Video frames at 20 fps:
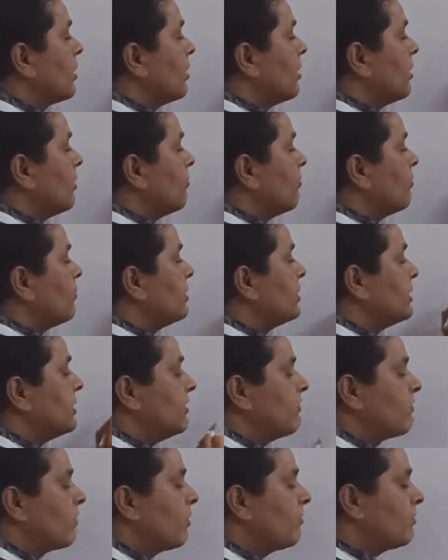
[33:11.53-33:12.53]
if we
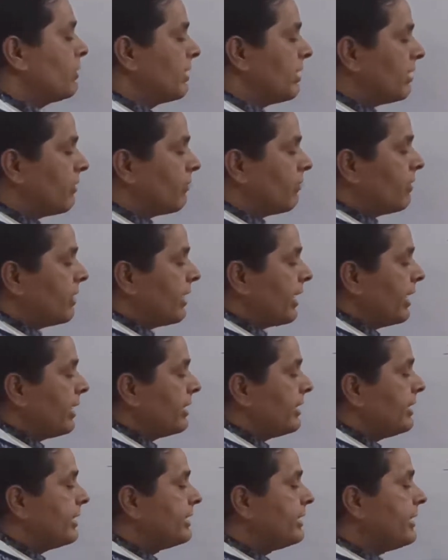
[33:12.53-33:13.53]
see from here, we
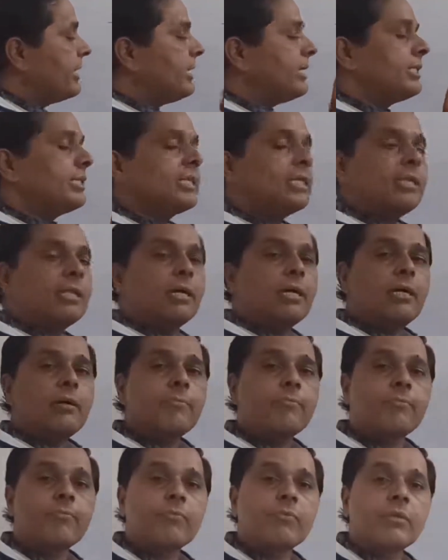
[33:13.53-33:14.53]
can easily see
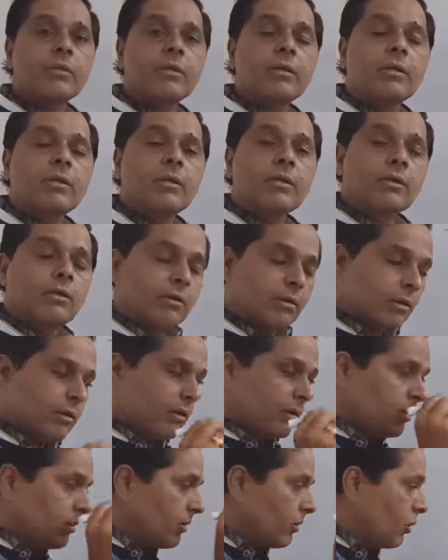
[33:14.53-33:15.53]
the
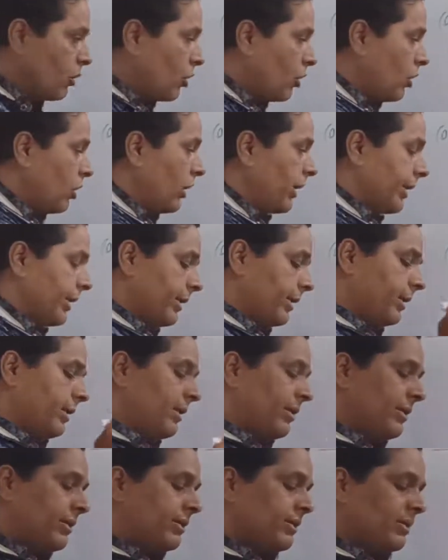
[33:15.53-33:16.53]
coin.
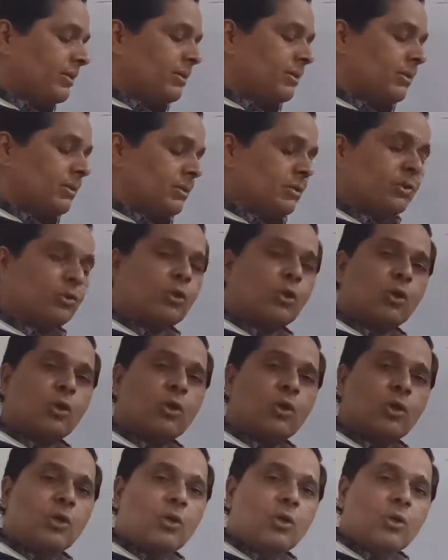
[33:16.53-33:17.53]

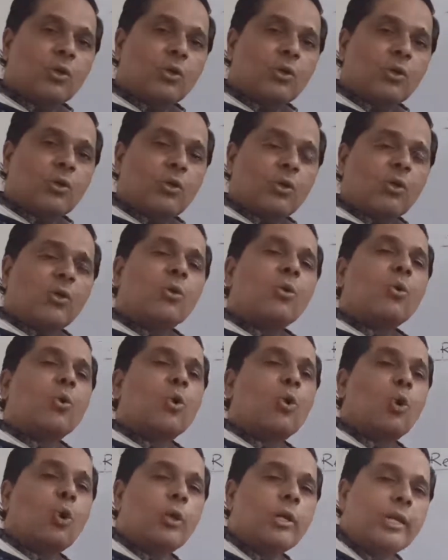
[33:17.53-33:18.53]
So
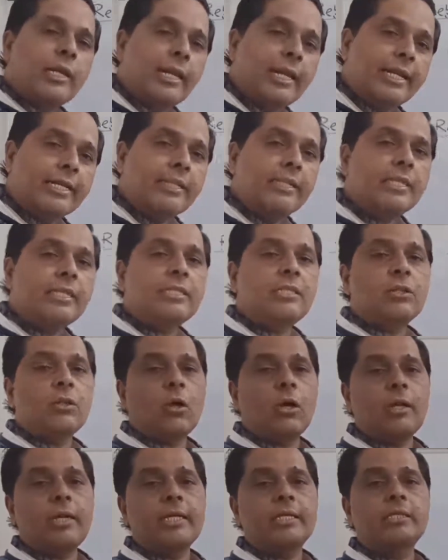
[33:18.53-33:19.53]
correlate this
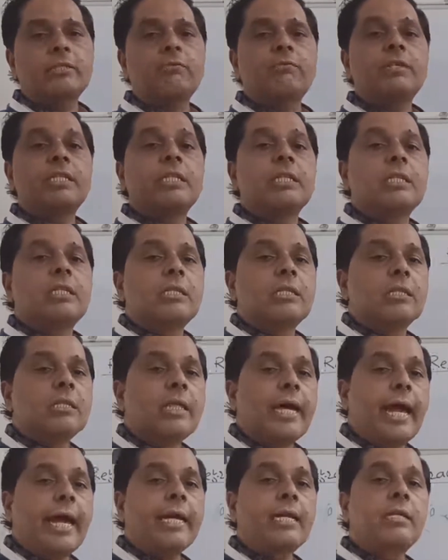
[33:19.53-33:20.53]
knowledge with
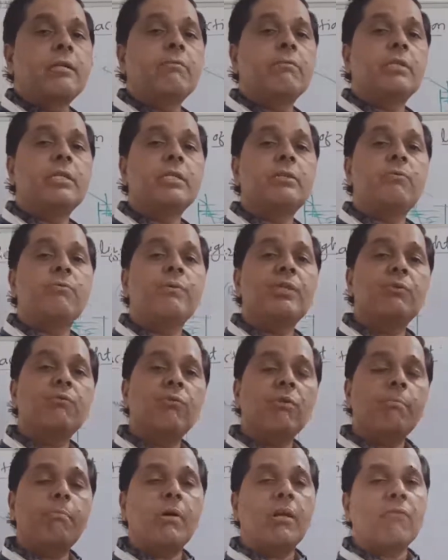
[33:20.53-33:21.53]
the activities which
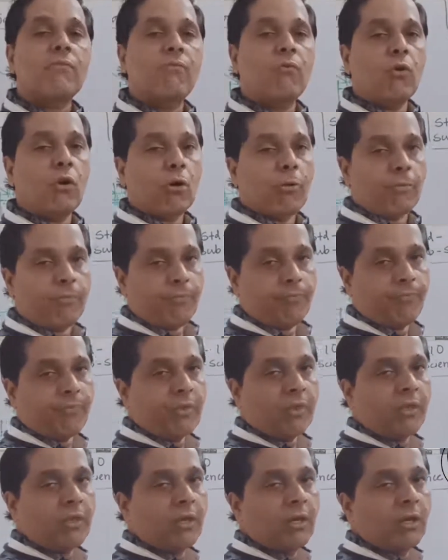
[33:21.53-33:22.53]
we perform.
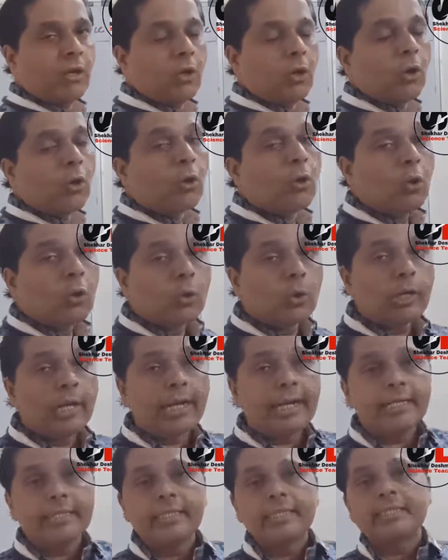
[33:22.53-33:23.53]

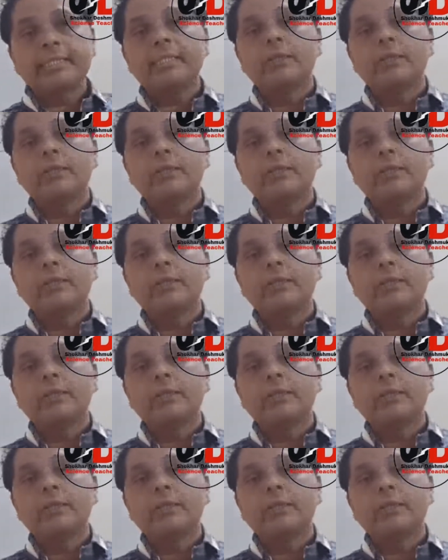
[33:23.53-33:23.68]
Correlate this